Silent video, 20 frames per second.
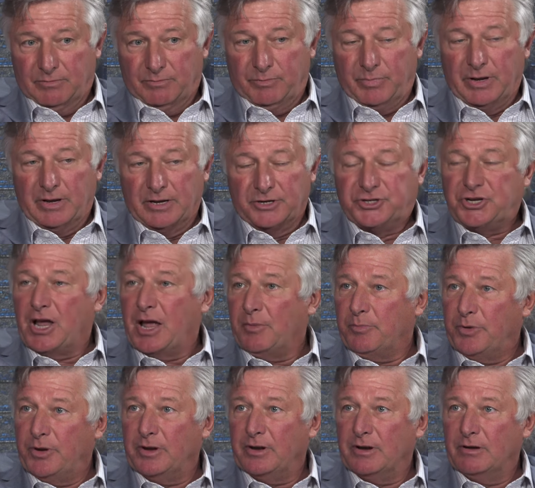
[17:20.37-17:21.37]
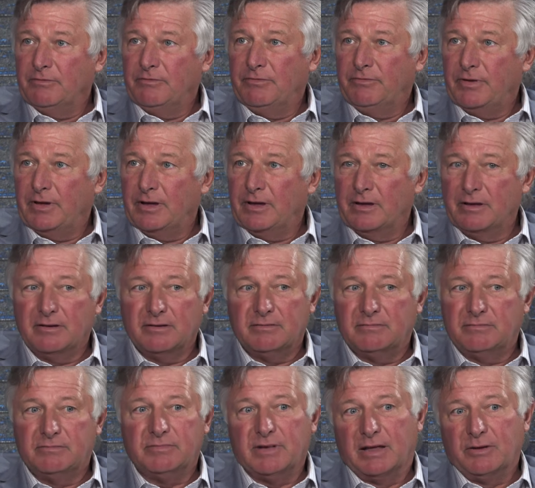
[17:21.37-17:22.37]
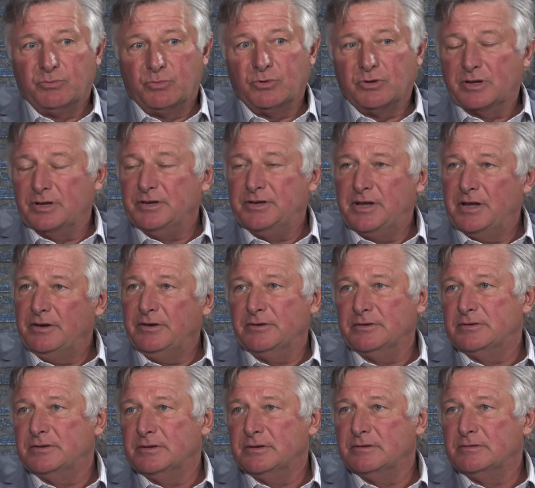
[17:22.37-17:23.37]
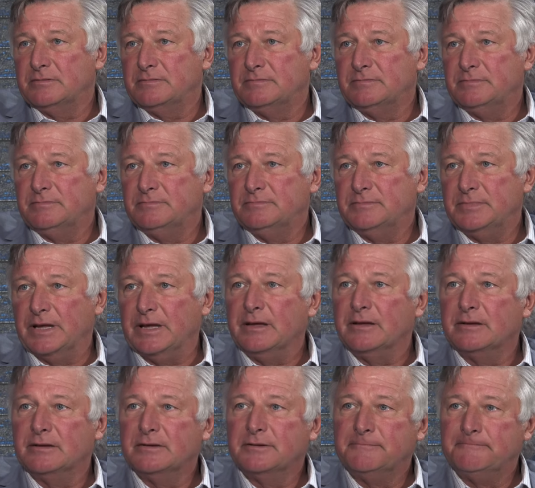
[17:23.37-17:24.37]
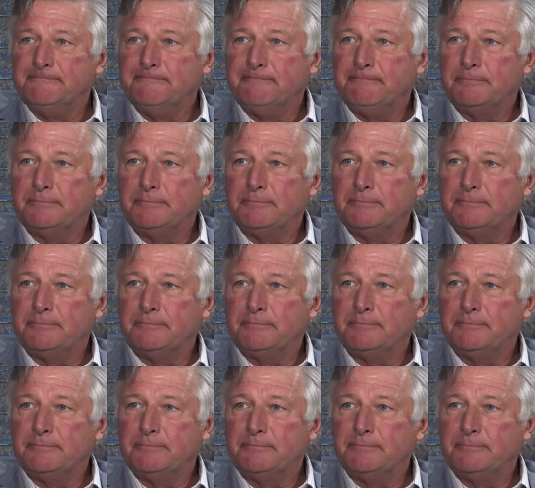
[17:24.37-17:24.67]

been a champion of, and mm-hmm. and will continue to be. As